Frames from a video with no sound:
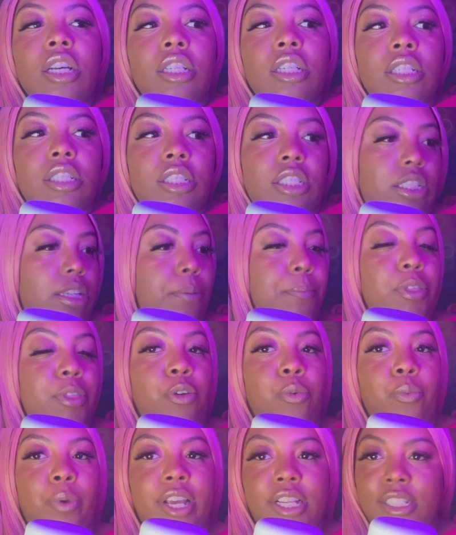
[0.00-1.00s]
some of
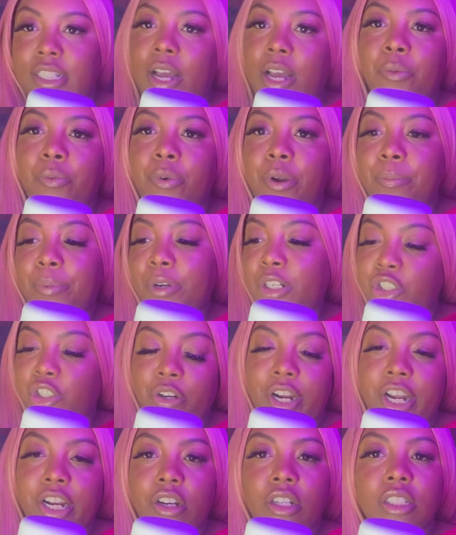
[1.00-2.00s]
the ways that we're
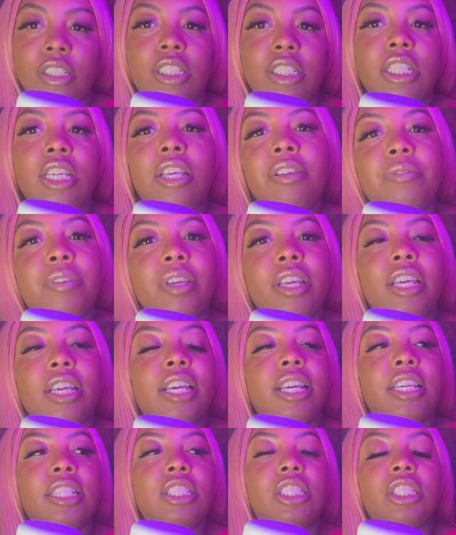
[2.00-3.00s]
portrayed on TV
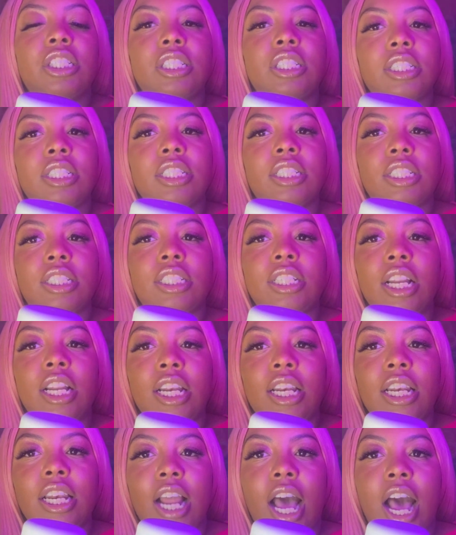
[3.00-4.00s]
is just
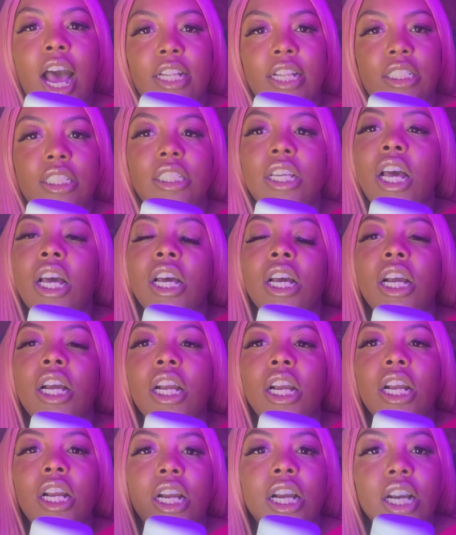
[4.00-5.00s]
not
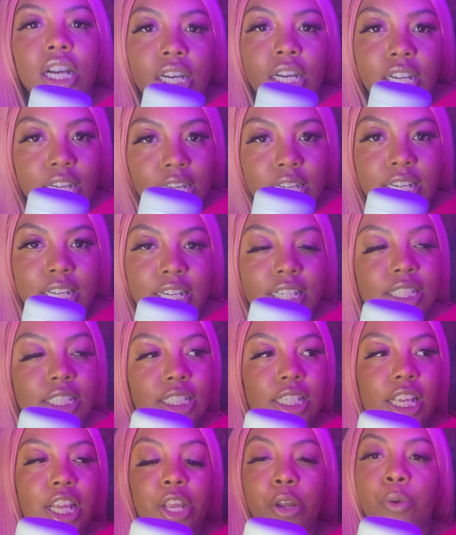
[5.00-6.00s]
good. It's
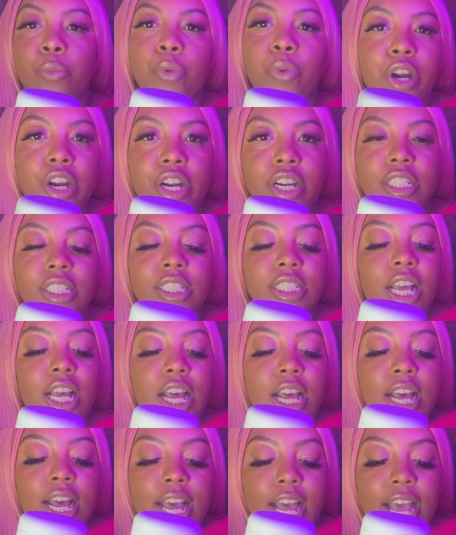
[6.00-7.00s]
getting worse,
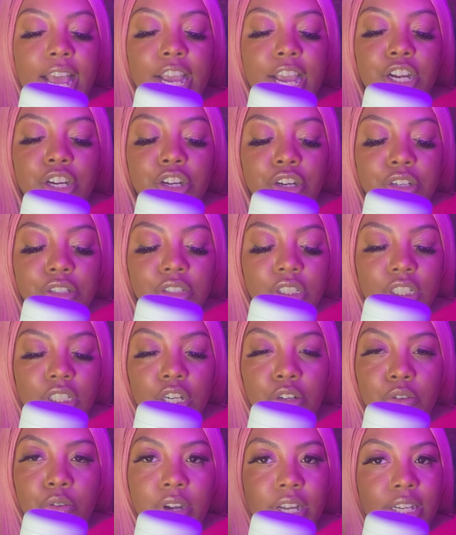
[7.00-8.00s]
and girls are
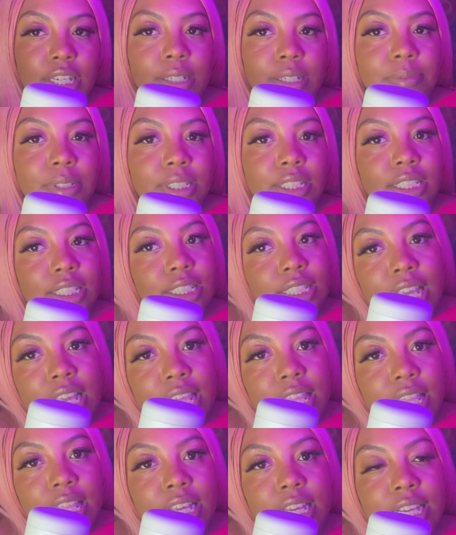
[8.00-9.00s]
growing up to
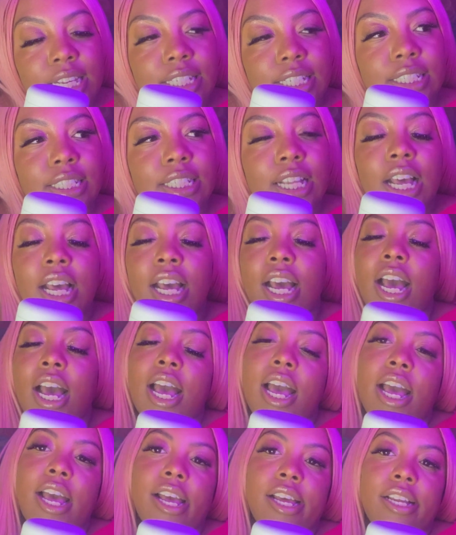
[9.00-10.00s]
see this,
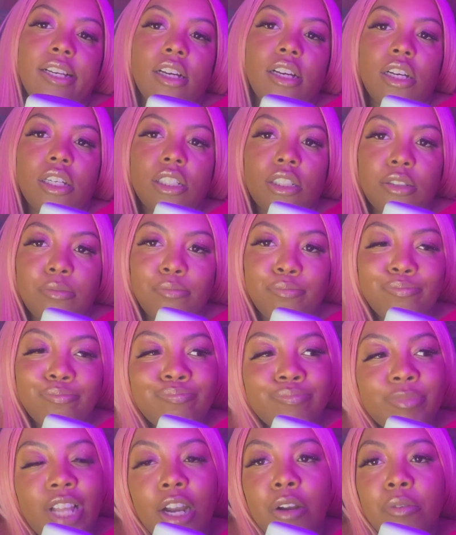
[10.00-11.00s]
and
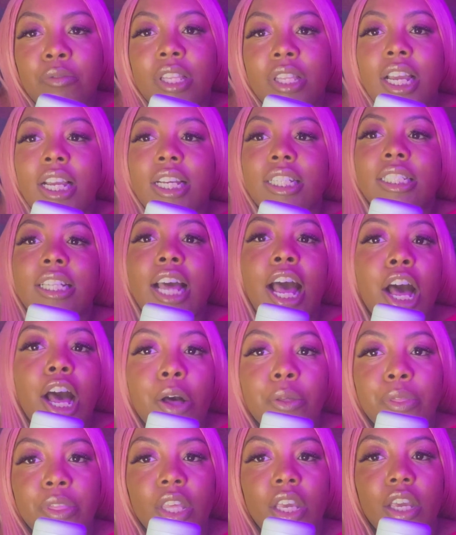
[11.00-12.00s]
I don't think it's
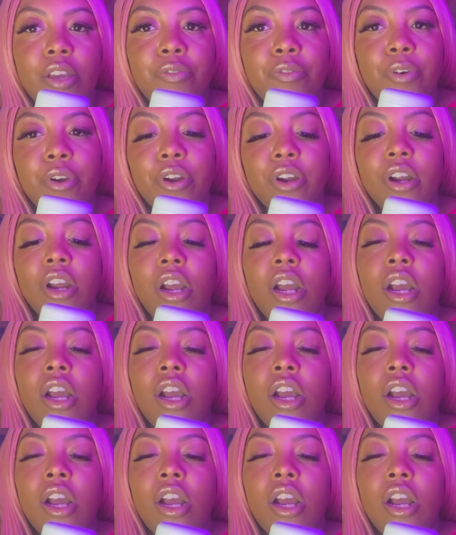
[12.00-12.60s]
healthy for